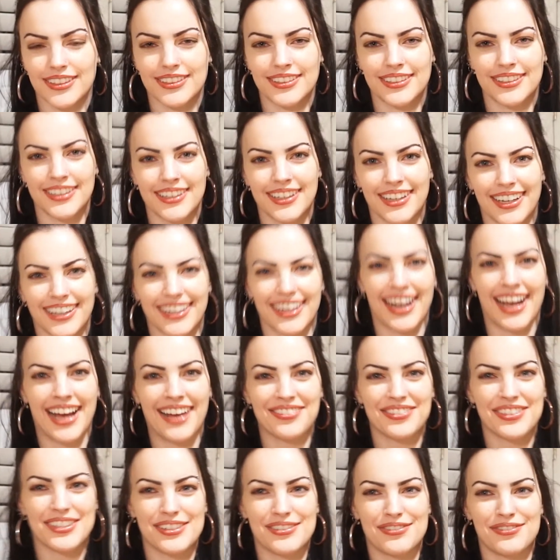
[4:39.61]
God,
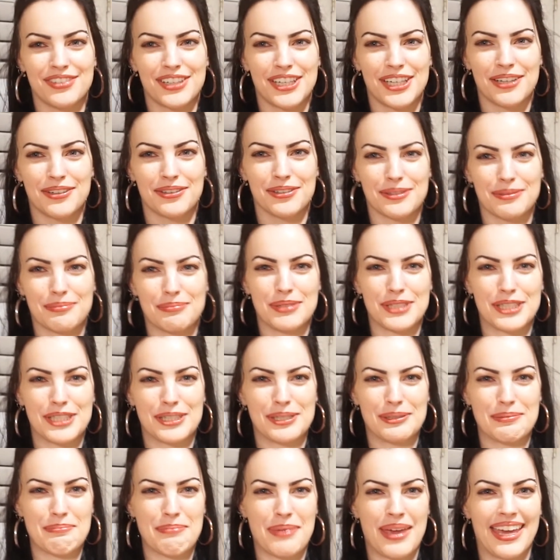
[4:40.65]
half this video is
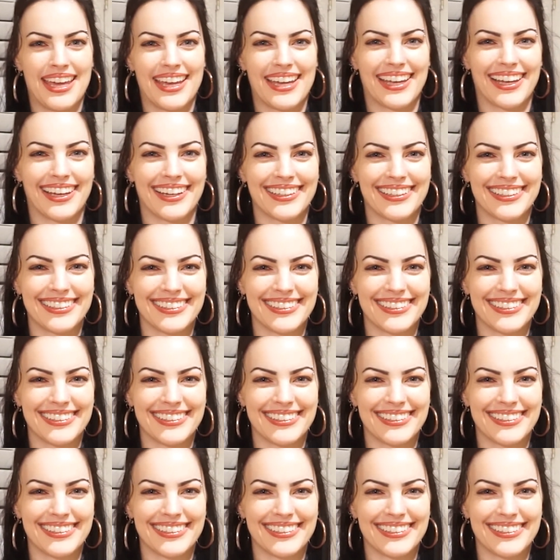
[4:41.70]
Mr. Pig.